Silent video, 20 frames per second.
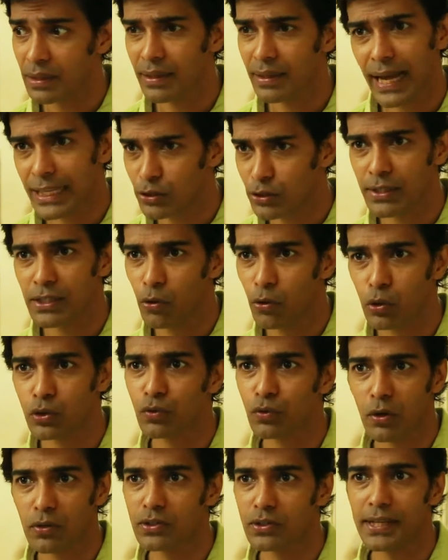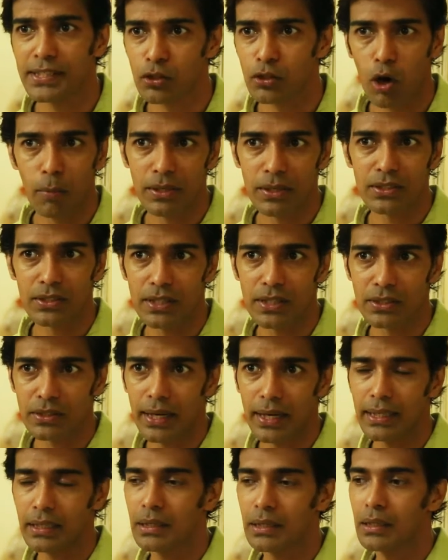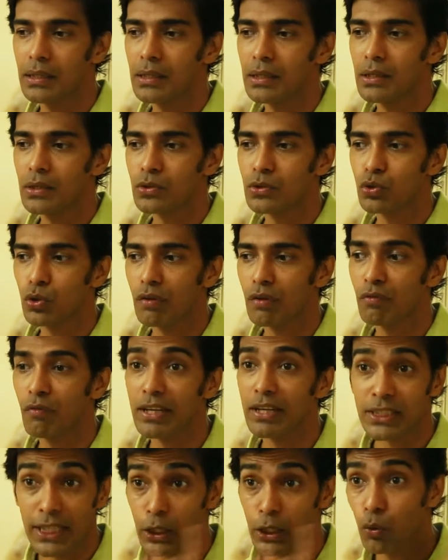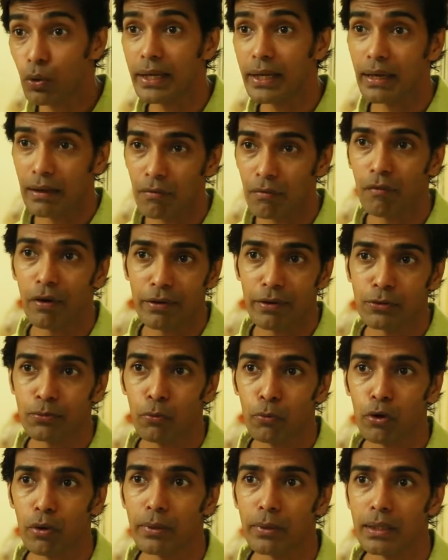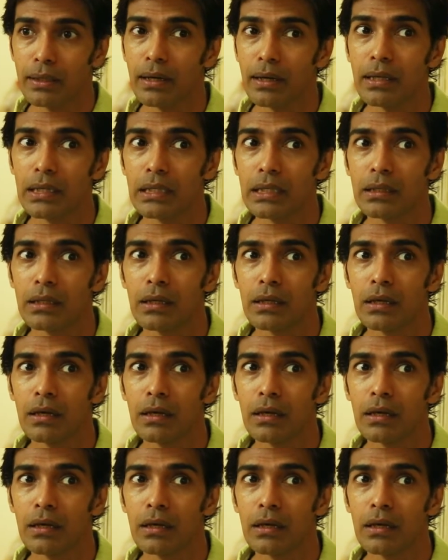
Actually, it goes without saying, it's common sense, right? So even while scheduling, what we spoke about early,